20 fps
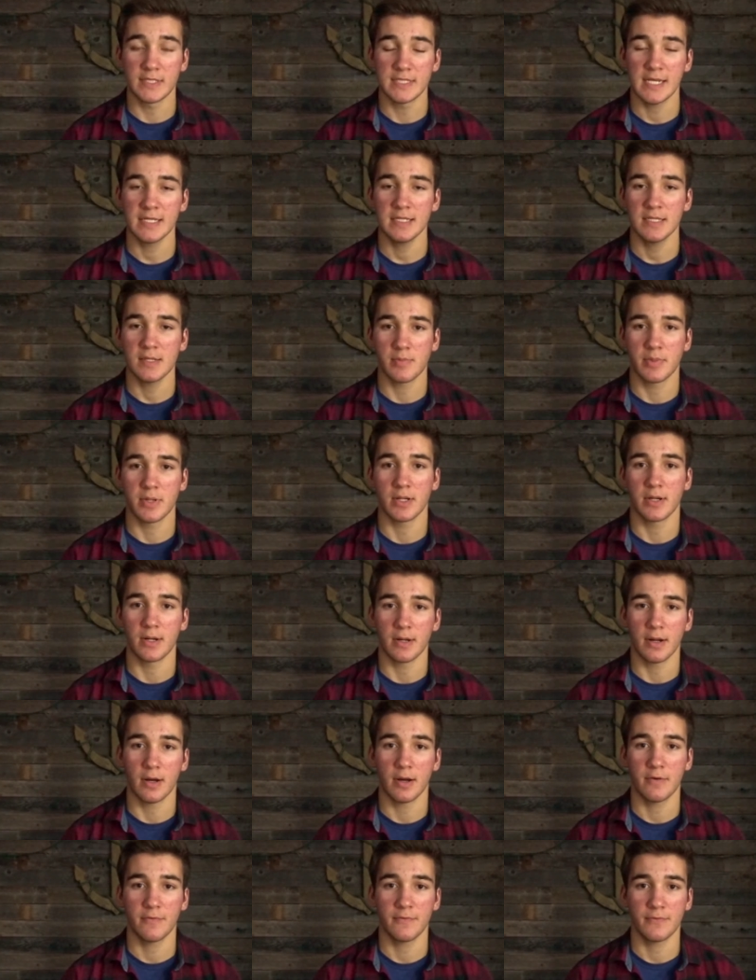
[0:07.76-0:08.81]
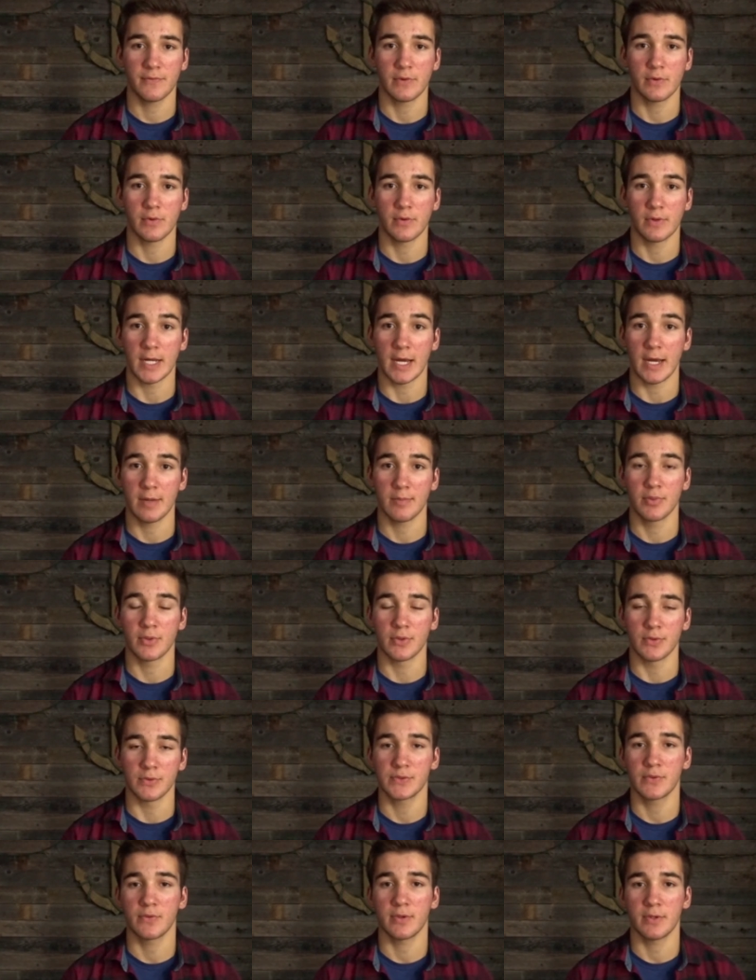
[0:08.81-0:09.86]
tend to put it off or not
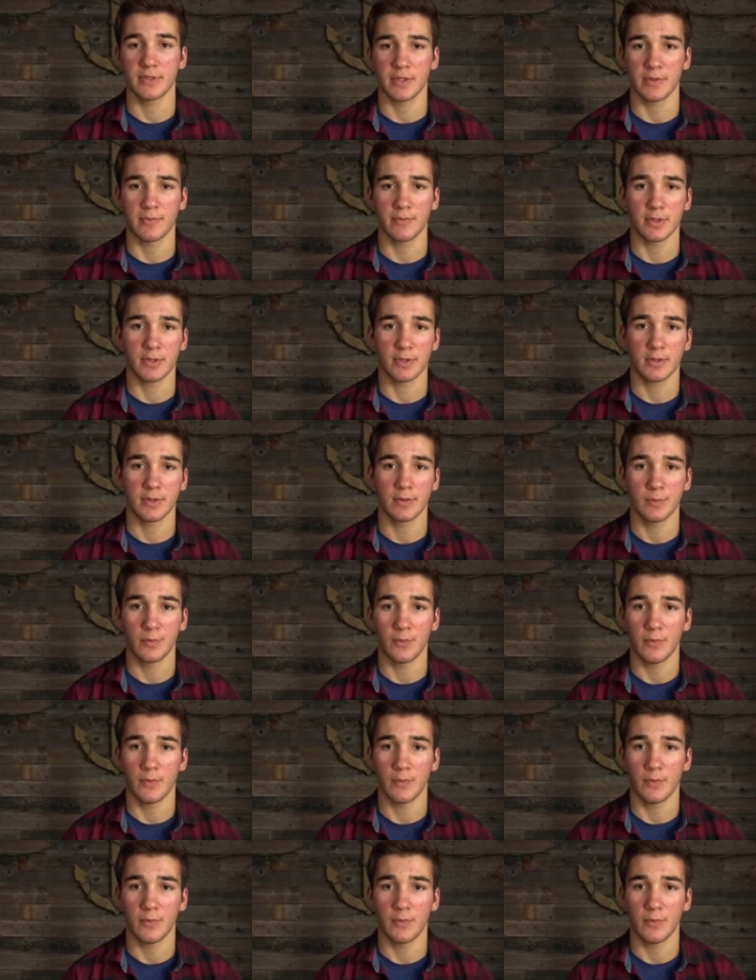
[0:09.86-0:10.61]
produce quality work.